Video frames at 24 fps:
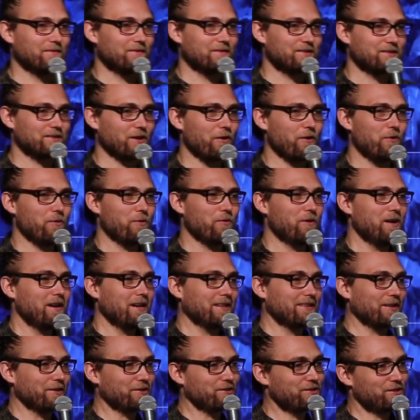So
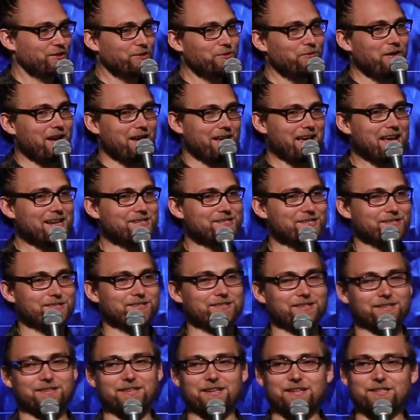there's two edges
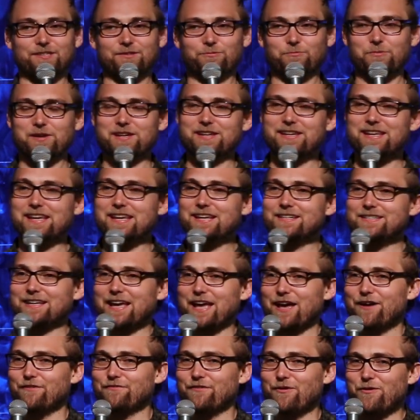to this. We need to
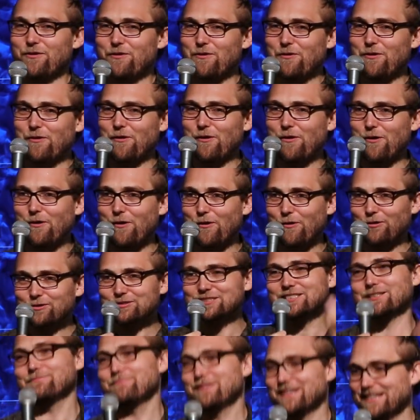have
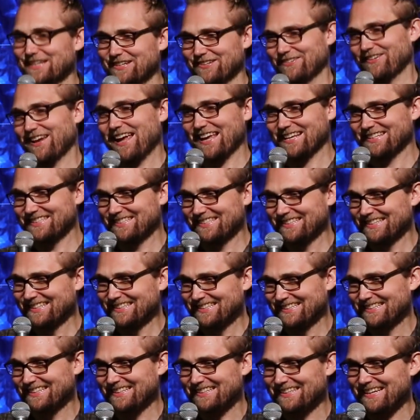ultimate
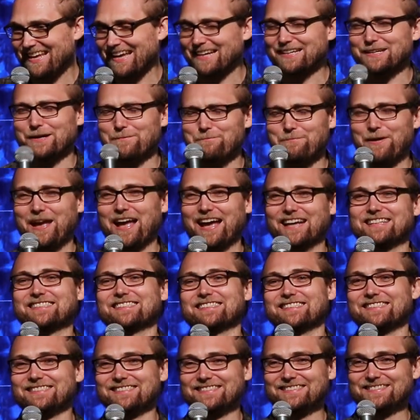grace and
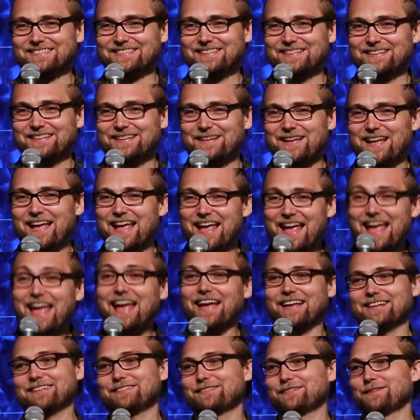compassion.
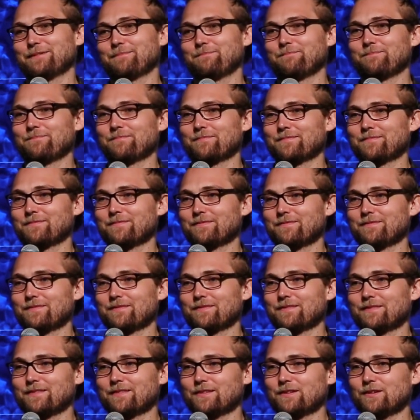And
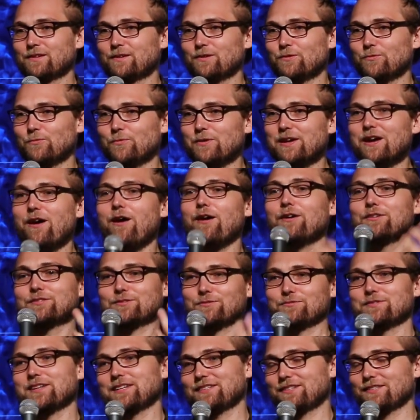we
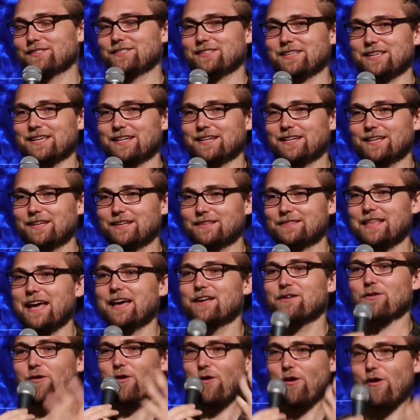also need to seek
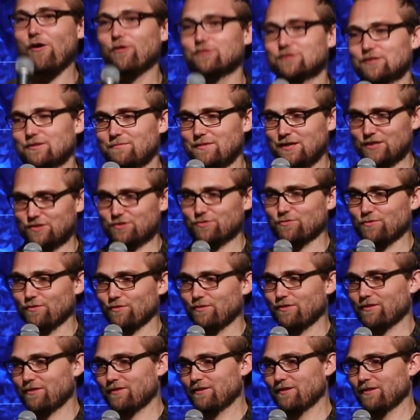that ultimate
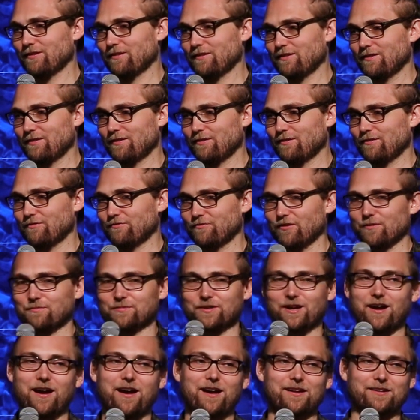truth from
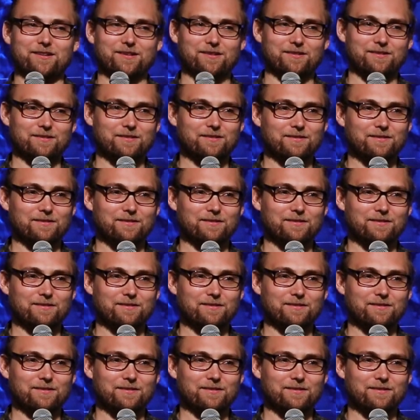God,